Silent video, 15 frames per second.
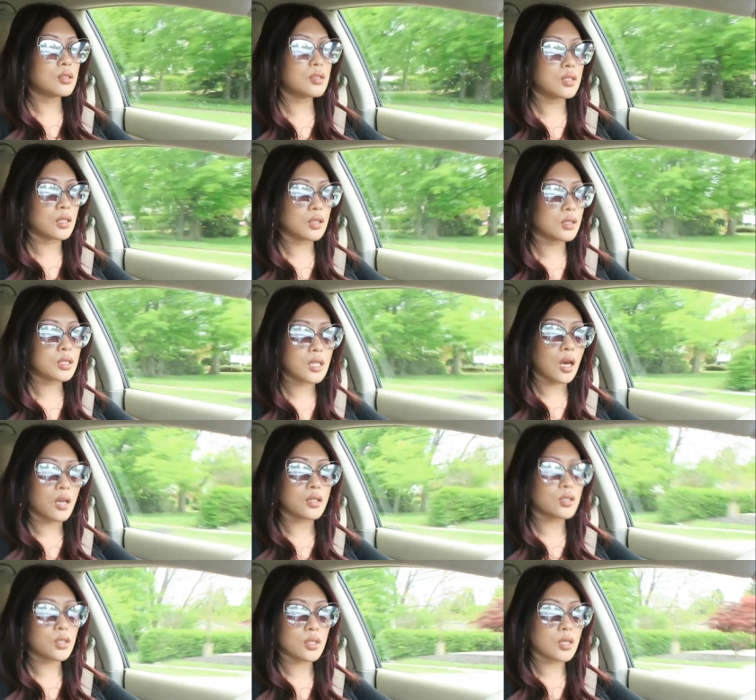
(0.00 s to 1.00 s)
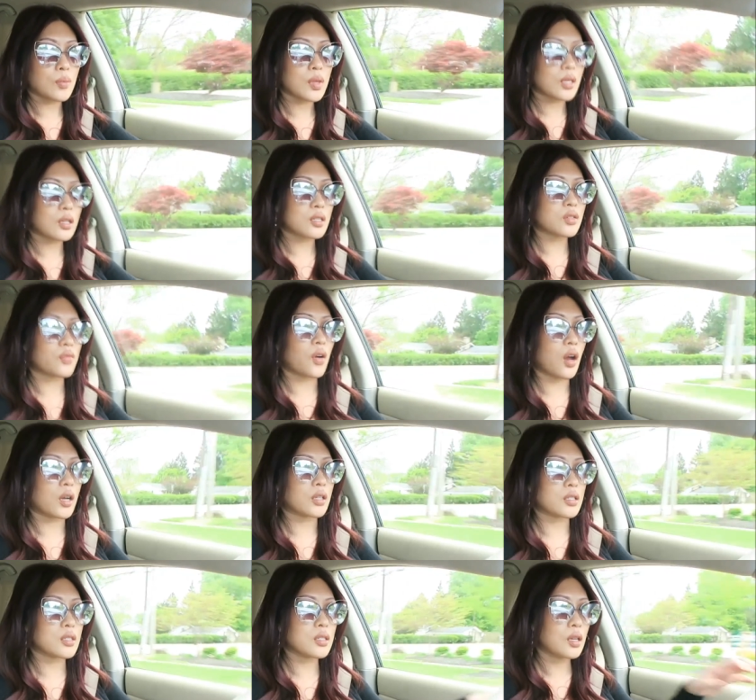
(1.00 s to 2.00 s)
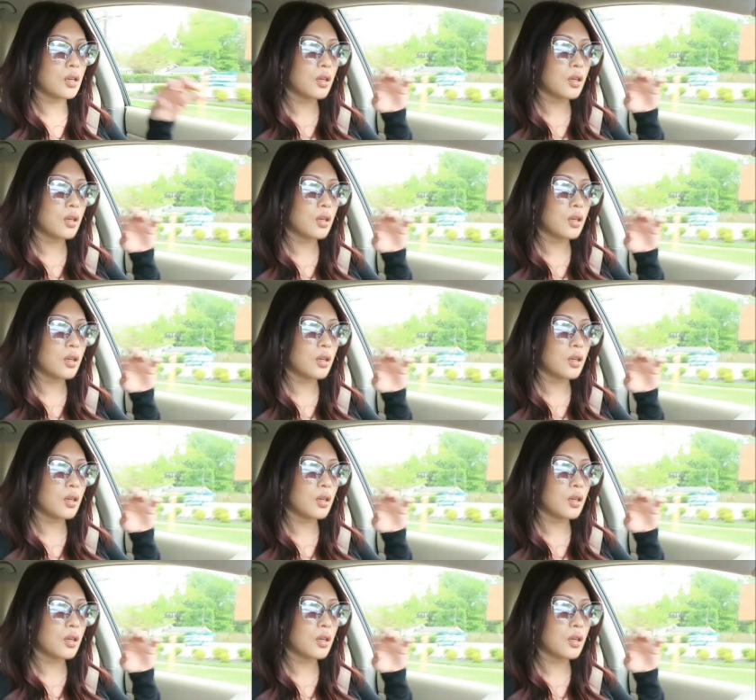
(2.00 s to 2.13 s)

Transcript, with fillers: dilettante or something as far as